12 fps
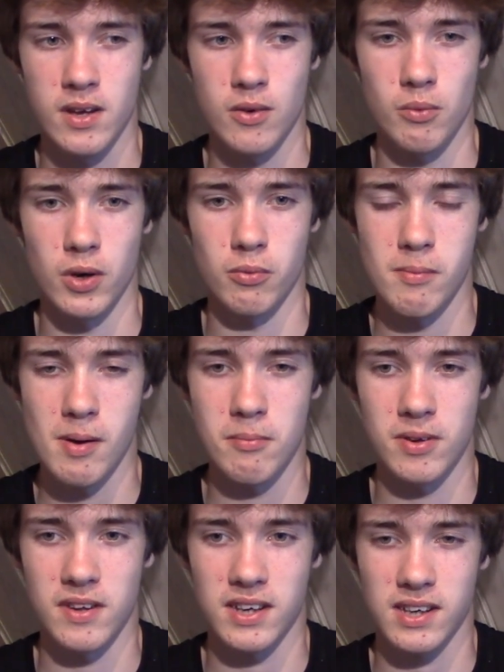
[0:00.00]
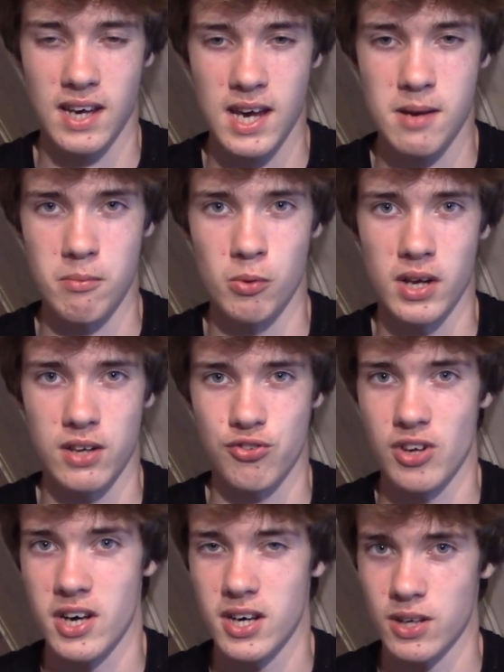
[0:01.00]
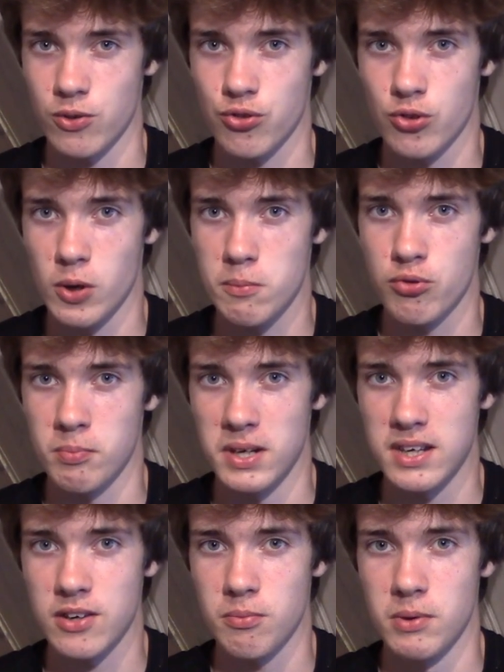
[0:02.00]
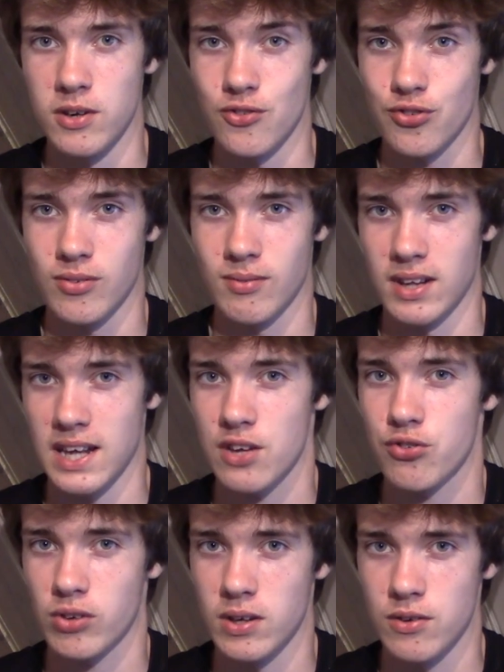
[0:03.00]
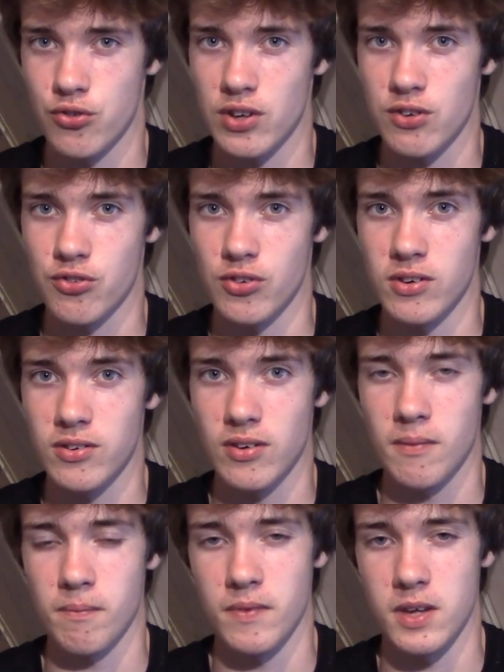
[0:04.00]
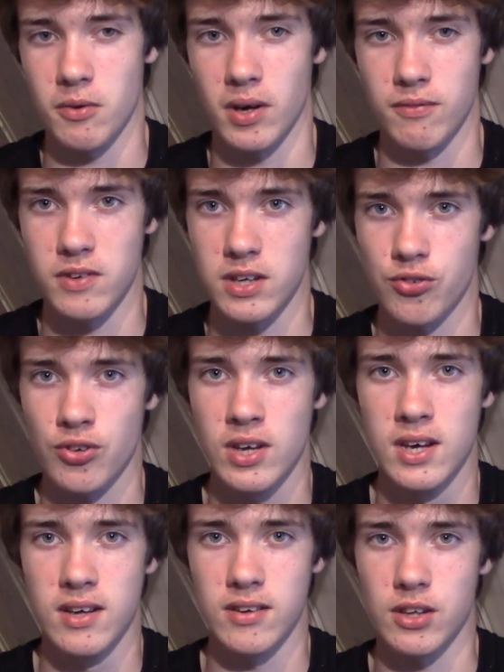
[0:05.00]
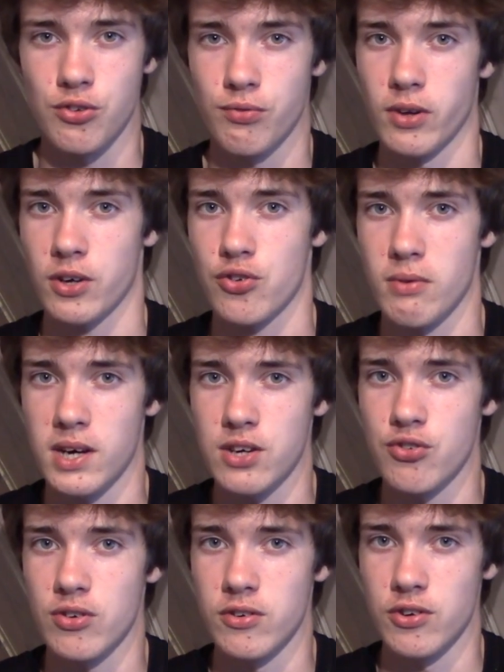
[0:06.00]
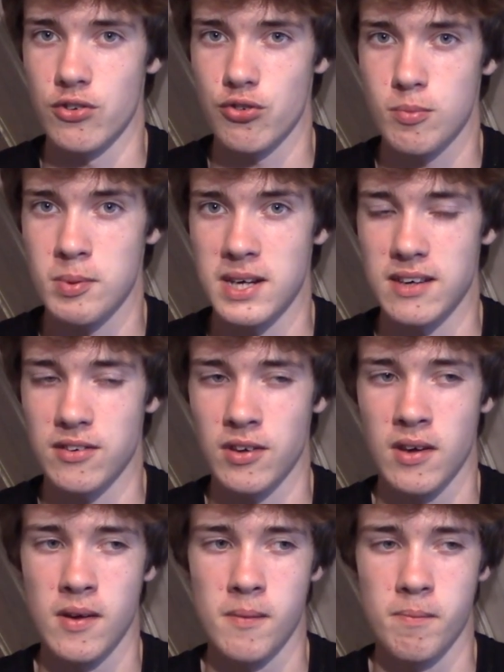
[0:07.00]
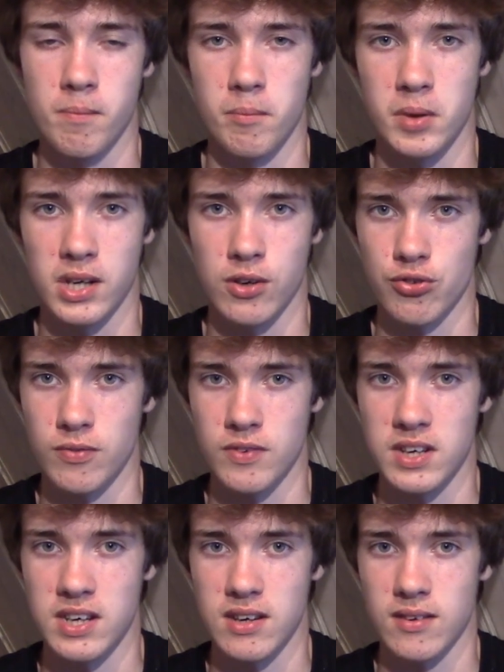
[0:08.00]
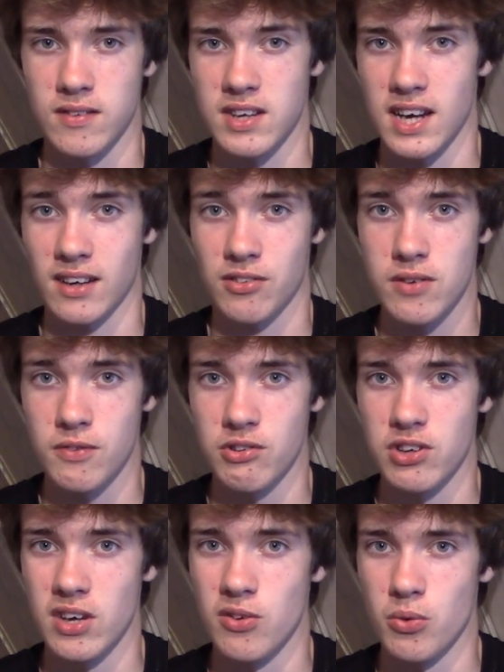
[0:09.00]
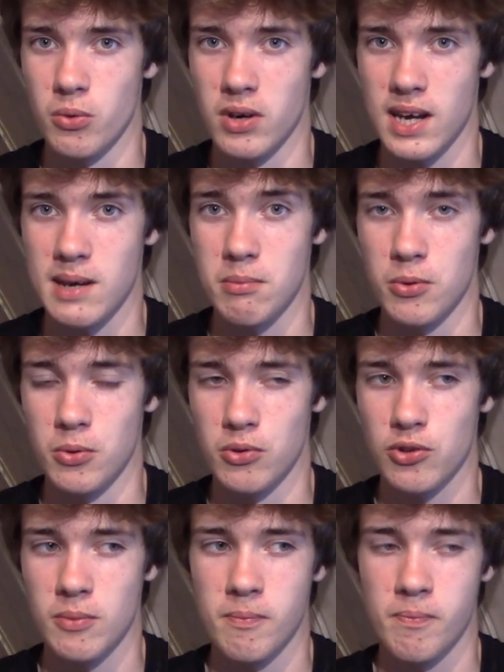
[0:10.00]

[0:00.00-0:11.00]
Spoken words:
Well, remember that cable has the highest top speed, but it's less consistent. You have these fluctuations in speed because of the activity in your neighbourhood.